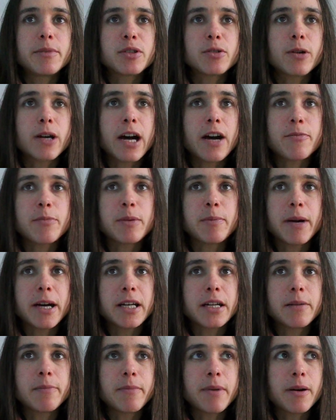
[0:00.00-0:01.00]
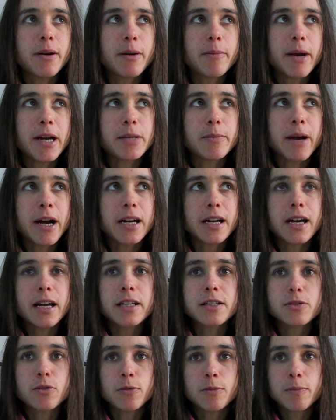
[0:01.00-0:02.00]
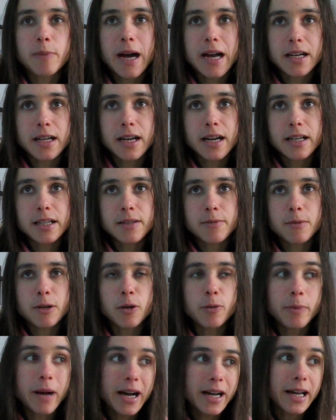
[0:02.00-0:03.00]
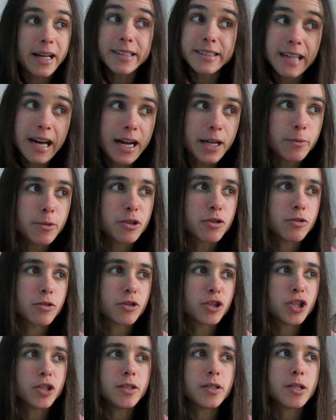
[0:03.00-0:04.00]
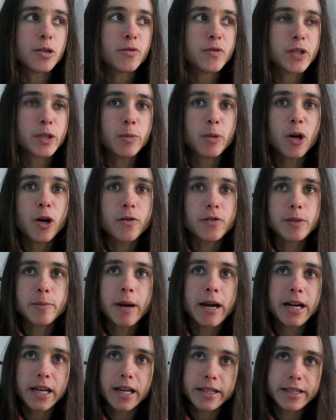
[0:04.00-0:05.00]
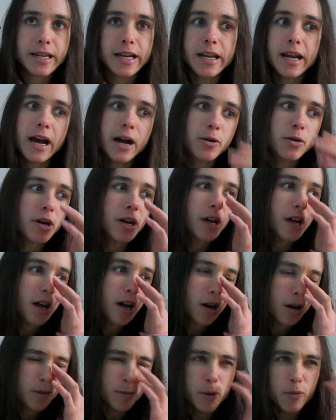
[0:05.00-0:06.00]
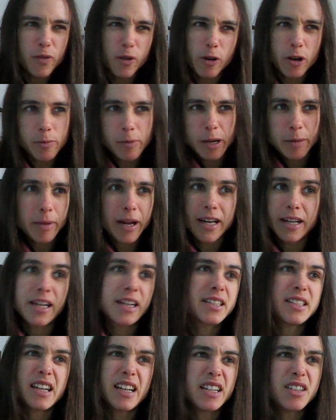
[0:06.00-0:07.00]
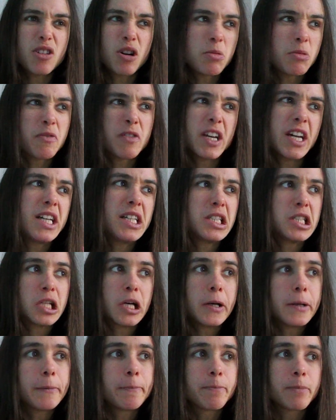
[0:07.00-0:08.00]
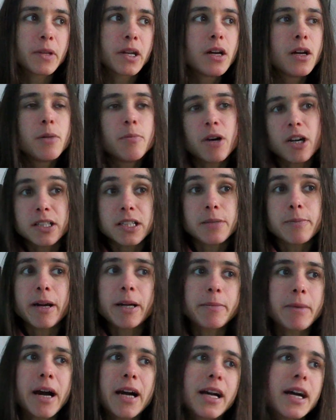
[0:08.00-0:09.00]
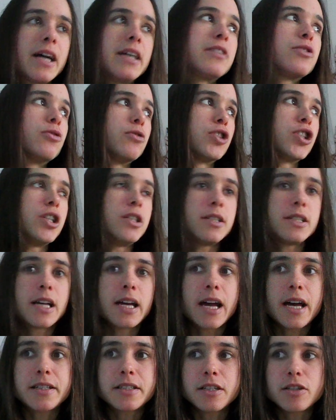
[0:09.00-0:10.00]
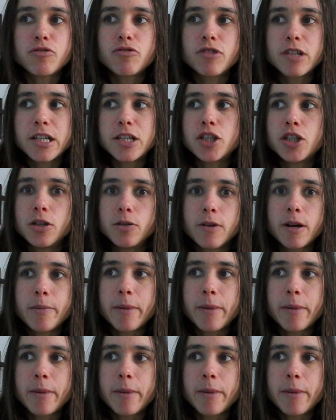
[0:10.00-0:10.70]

So I made pancakes on pancake, but on pancake day, which is on Tuesday, obviously, but after pancake day now. Although I make pancakes any time of year, so. But I did make pancakes on Tuesday, as it's traditional.